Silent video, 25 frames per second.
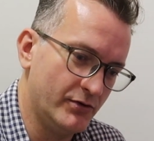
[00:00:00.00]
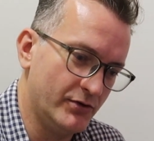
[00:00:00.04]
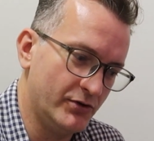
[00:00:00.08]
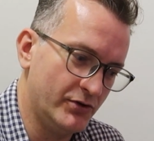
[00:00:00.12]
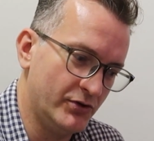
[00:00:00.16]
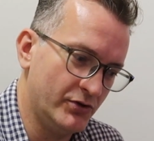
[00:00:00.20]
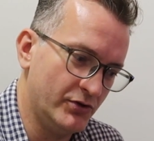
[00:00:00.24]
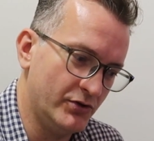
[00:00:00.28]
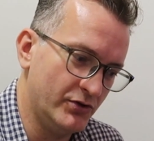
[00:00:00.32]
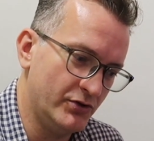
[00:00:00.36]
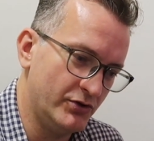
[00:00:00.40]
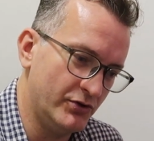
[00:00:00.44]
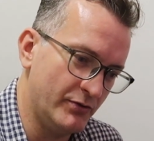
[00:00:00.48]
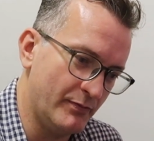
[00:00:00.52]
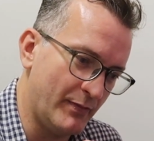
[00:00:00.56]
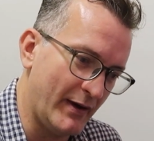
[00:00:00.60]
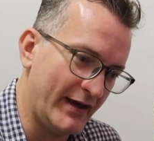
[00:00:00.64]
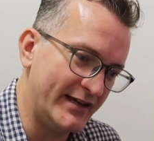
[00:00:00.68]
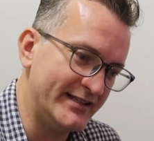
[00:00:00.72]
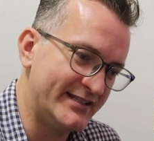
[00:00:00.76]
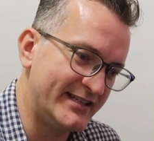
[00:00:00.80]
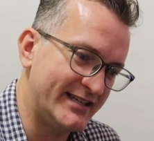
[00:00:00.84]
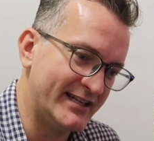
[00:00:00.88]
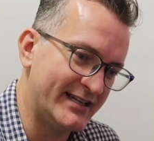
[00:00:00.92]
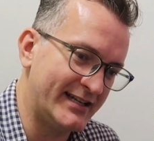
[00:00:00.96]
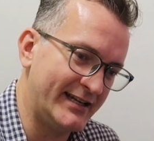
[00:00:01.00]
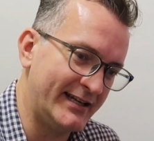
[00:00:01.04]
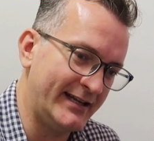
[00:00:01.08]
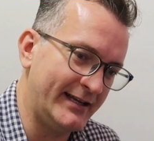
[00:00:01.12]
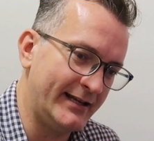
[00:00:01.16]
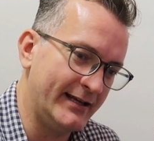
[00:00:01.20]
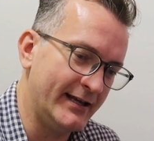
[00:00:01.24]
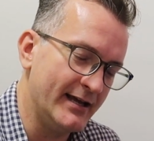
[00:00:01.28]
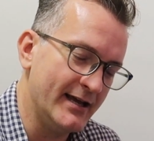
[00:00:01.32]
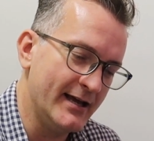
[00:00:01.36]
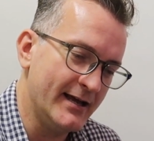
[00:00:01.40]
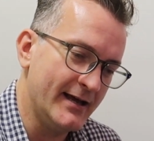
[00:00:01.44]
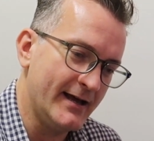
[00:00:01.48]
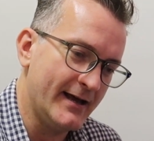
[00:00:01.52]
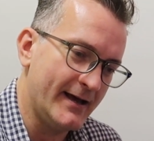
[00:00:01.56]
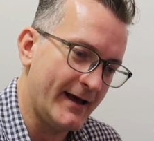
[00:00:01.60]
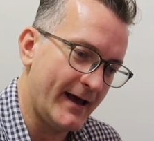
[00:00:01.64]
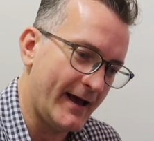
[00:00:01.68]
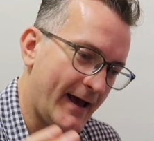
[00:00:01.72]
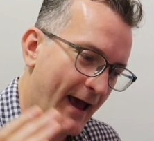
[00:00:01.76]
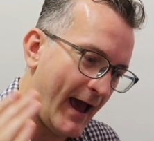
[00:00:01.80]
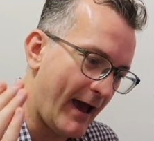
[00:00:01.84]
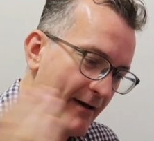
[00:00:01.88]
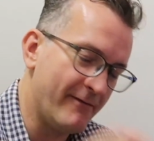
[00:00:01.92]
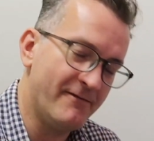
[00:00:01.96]
you basically
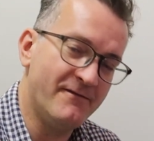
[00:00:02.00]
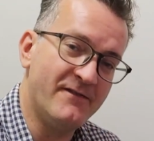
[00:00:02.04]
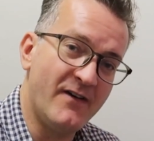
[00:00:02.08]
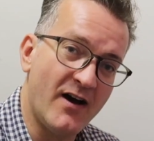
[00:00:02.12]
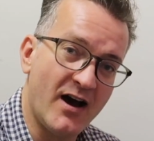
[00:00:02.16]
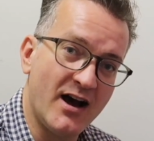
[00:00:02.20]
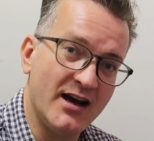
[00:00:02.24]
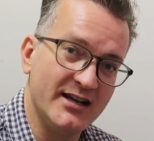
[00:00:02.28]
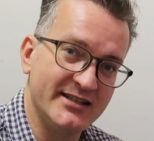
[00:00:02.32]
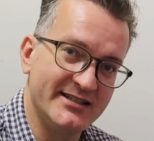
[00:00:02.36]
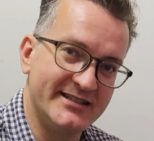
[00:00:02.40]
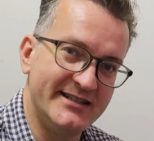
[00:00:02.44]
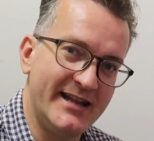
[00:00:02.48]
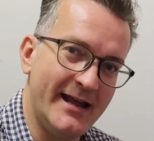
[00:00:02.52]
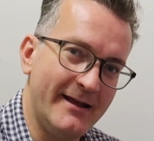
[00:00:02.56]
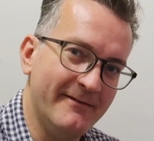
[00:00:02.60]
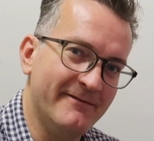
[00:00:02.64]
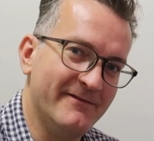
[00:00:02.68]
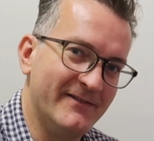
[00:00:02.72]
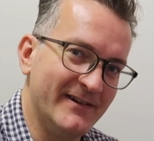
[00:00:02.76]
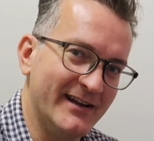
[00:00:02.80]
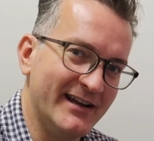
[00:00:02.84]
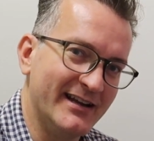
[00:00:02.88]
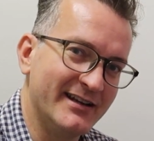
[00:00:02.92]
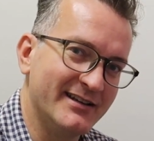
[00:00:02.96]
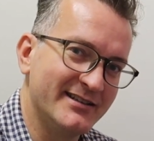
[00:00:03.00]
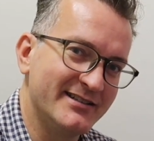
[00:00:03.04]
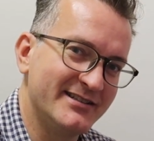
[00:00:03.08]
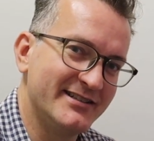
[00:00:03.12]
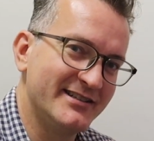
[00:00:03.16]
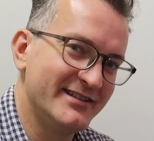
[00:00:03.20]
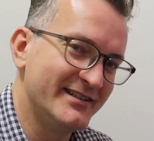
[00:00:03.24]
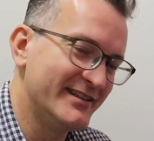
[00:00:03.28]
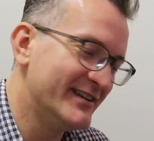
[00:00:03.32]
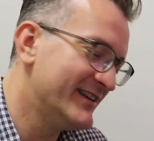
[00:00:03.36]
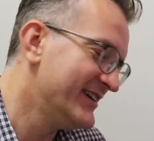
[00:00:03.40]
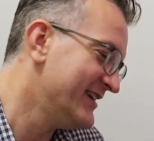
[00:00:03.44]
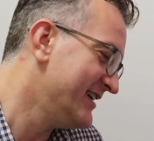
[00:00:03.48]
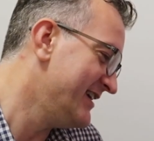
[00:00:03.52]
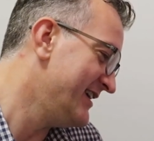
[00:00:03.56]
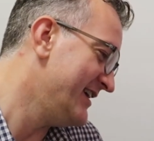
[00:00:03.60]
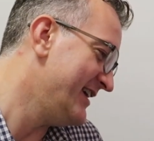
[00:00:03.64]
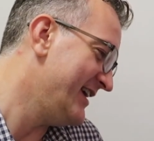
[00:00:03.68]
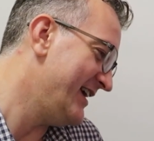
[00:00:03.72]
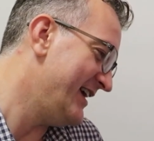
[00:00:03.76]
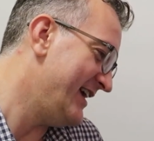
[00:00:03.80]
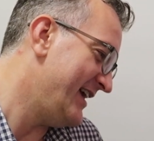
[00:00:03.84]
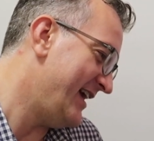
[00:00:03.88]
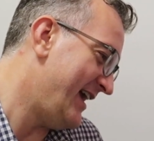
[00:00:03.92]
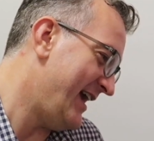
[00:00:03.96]
have fast Netflix
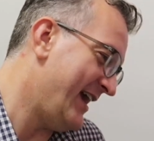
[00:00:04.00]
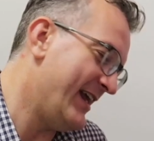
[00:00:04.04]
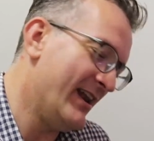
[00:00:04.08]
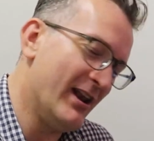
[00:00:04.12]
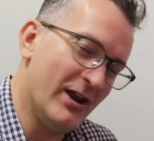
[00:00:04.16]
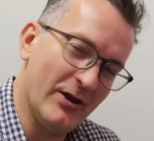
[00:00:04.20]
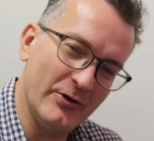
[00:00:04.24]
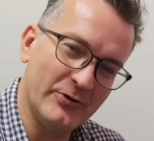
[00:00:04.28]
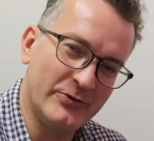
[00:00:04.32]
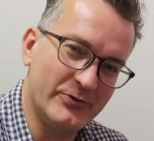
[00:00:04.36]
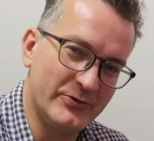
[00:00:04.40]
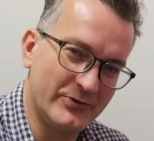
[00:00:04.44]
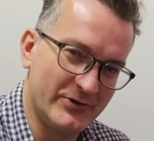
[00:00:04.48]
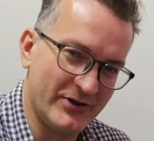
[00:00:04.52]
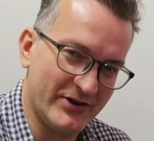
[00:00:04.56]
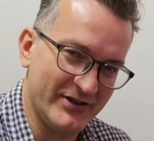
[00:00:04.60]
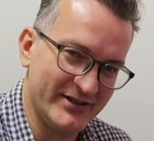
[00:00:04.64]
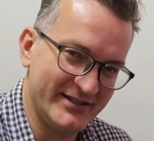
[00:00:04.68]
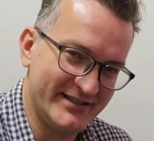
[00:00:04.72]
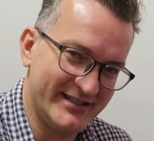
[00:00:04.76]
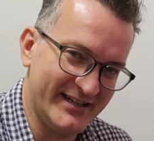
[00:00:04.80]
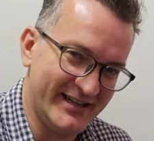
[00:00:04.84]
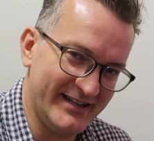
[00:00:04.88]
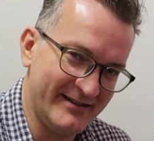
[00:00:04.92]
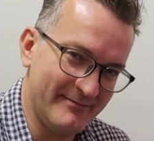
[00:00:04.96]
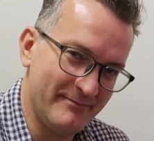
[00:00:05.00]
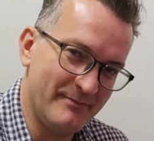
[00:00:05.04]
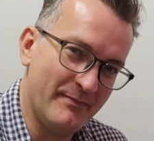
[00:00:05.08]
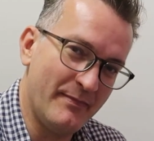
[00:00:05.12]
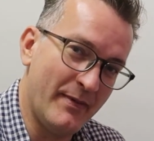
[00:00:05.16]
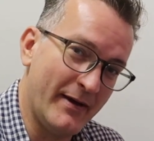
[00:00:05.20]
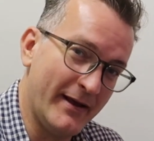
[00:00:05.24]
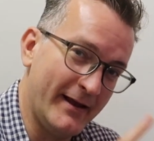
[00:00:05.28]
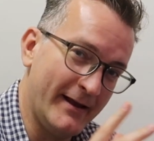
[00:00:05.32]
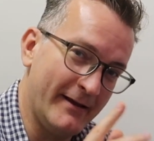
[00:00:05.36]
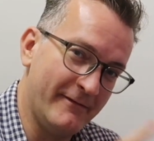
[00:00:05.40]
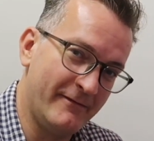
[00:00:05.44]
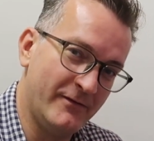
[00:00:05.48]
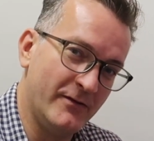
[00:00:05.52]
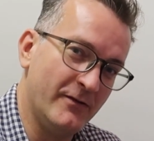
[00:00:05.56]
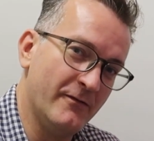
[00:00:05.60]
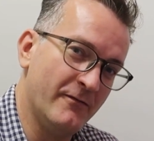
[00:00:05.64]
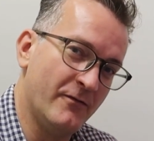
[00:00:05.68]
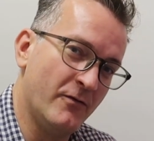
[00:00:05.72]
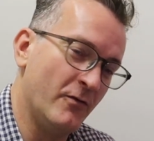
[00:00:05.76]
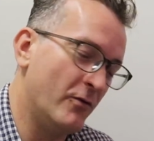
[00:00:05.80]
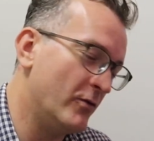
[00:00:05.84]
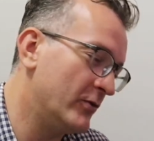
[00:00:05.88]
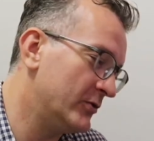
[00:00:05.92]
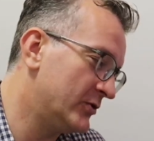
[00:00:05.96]
and local content, but if
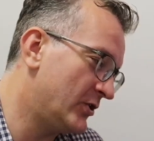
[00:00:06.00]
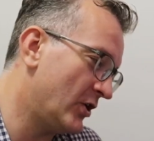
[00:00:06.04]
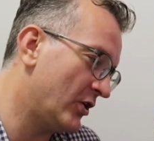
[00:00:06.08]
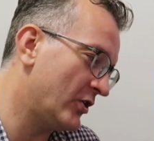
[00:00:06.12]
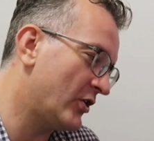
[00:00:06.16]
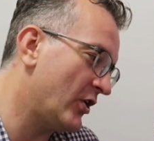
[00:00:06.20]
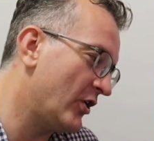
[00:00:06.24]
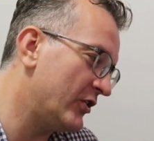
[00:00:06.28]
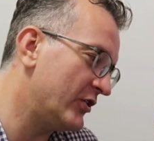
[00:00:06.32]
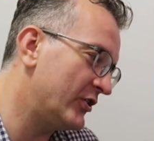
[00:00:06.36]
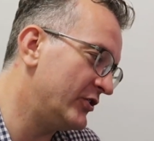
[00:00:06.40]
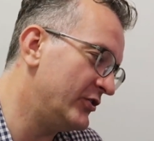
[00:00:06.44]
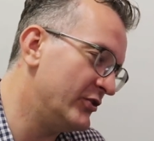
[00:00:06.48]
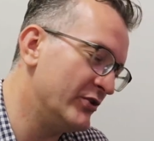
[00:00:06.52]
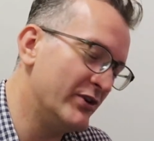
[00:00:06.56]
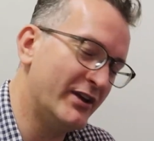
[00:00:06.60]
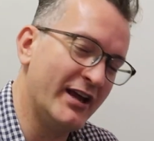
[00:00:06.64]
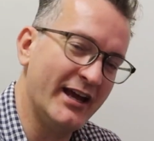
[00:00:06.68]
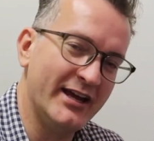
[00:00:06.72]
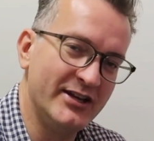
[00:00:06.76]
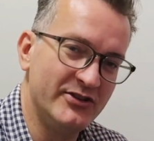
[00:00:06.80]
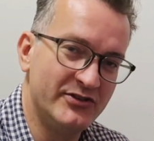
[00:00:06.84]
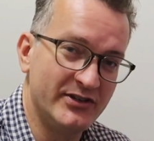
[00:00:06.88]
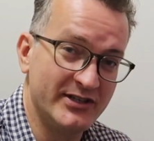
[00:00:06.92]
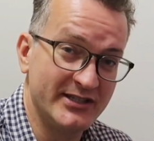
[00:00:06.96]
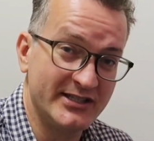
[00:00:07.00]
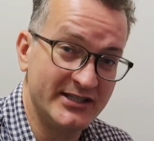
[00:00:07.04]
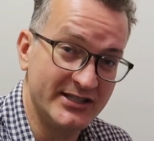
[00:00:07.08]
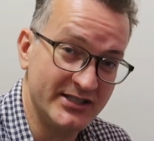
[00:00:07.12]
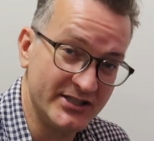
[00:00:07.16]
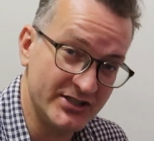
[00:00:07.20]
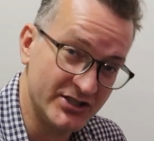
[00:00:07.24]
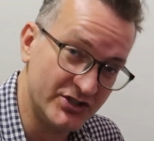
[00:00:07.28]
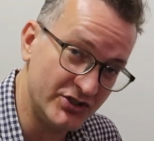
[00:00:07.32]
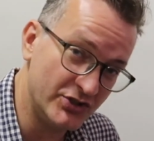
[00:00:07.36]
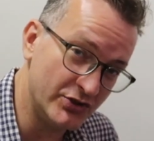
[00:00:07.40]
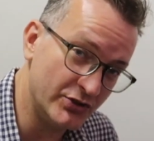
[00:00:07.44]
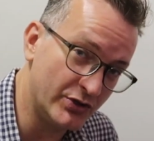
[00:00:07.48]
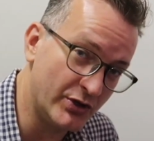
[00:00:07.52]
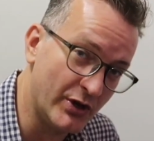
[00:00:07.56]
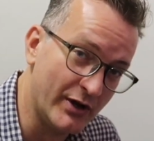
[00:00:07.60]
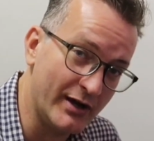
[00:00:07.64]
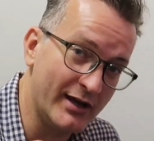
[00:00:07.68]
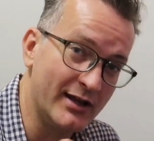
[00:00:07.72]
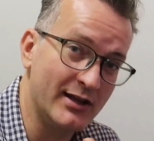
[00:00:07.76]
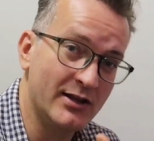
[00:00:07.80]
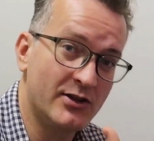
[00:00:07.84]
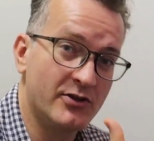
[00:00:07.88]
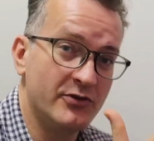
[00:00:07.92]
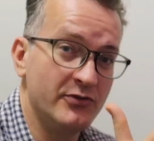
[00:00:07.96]
for .co.uk addresses, you're
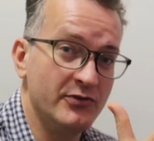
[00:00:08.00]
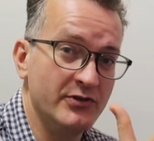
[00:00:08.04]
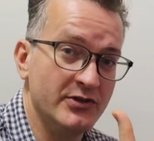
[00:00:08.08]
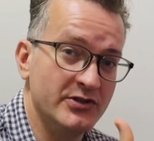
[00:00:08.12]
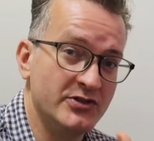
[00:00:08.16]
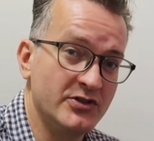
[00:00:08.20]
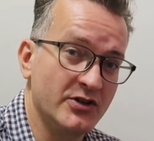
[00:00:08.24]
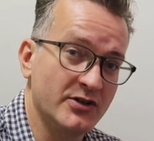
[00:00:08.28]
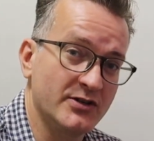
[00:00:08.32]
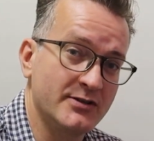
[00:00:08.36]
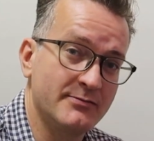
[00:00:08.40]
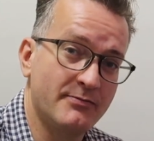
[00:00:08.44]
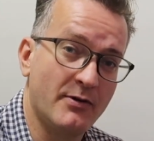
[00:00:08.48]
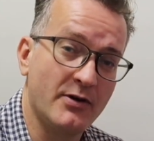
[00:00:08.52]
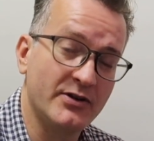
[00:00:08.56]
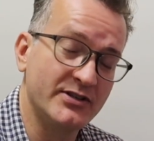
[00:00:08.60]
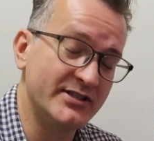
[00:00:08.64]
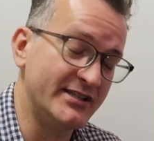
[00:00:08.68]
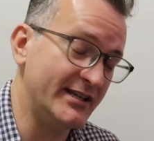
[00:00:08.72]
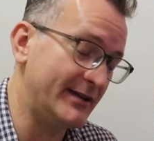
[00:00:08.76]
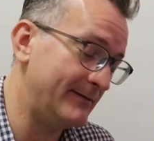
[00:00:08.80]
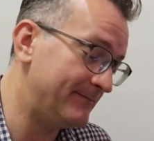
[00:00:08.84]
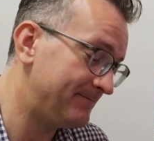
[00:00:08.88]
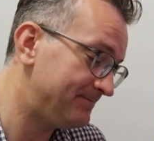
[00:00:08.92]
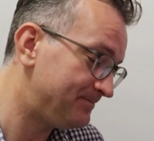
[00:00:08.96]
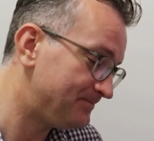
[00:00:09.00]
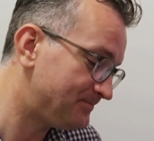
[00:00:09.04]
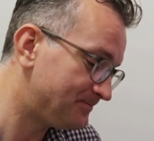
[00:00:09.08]
going through the SOX proxy.